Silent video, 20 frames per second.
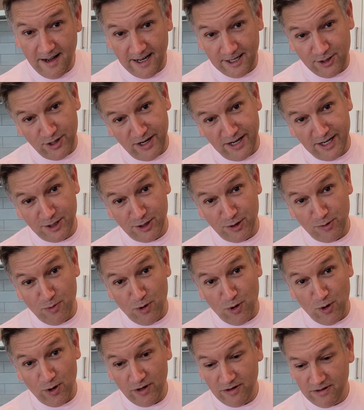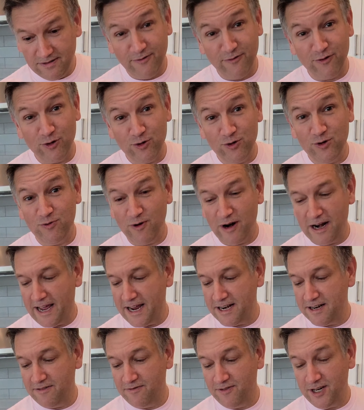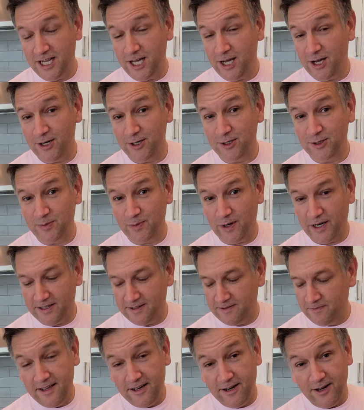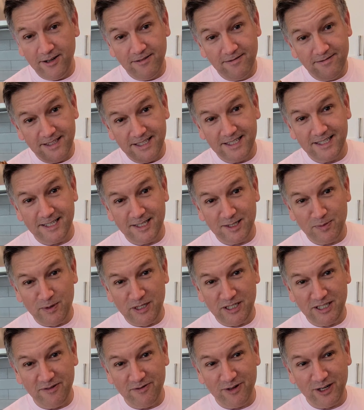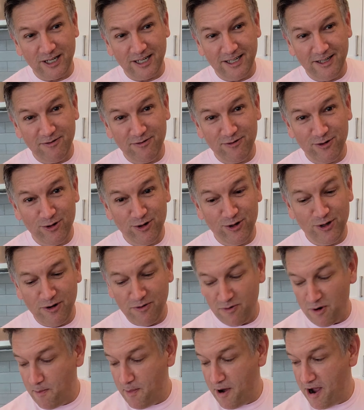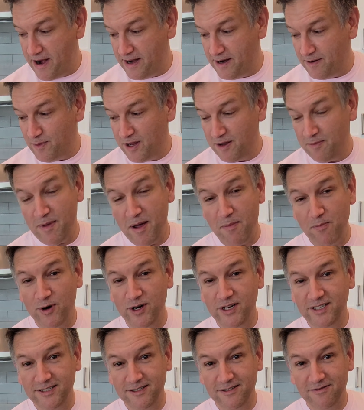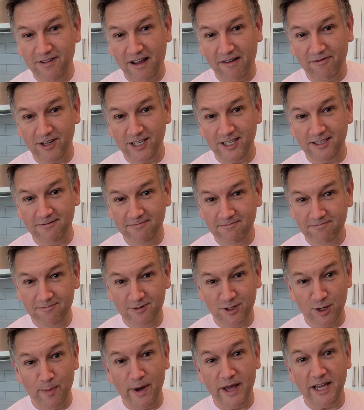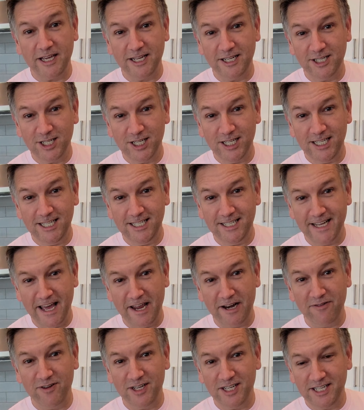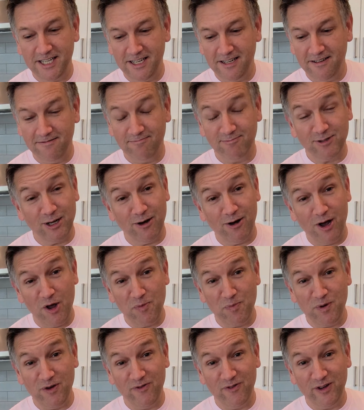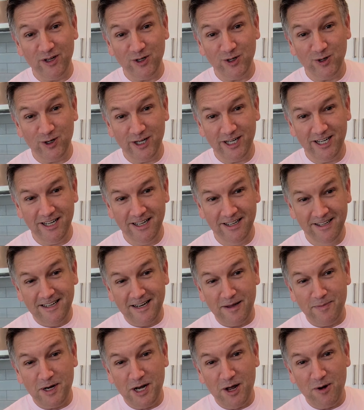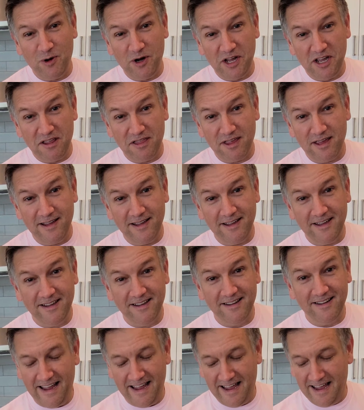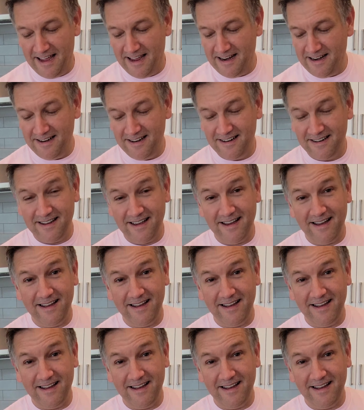I try and do more food related videos, but you know, this is specifically food and reminded me memories of having Jamaican cheese out of a tin. So I hope you've enjoyed. Let me know what you think, and